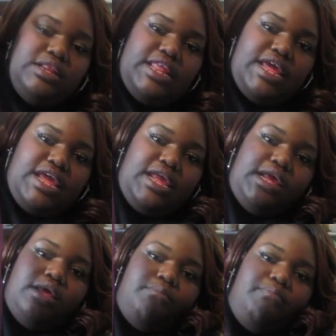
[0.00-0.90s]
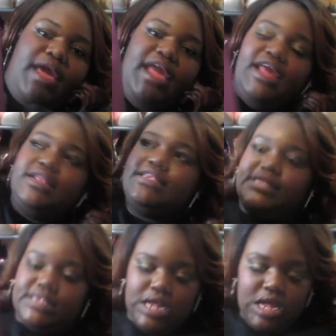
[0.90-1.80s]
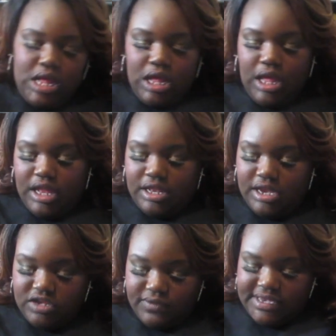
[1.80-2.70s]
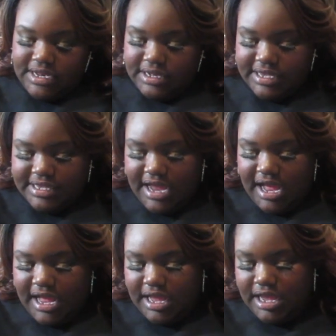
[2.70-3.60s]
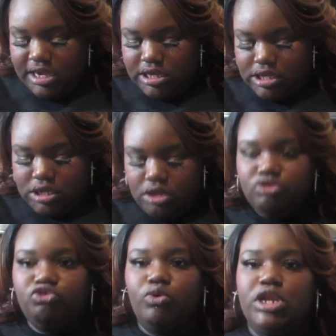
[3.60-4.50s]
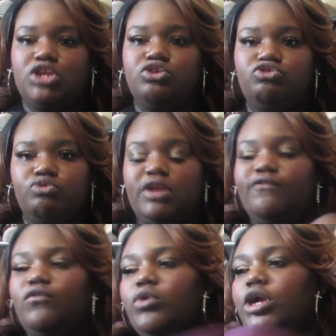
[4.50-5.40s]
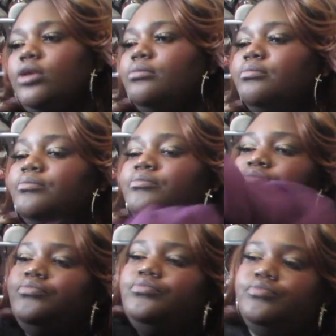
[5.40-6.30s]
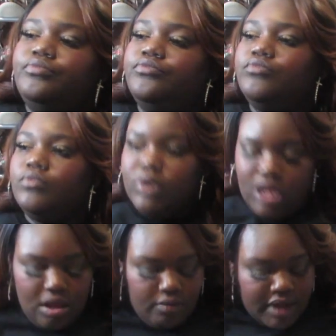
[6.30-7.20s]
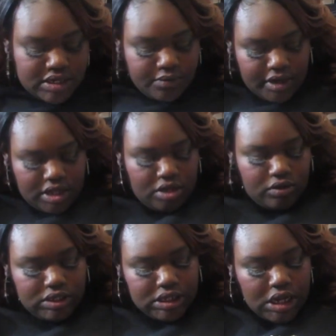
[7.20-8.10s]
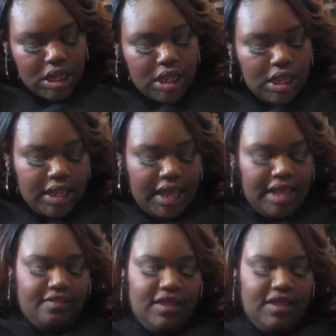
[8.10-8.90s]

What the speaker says: leg pants. And this was in the size 22-24. Can't wait to wear those. And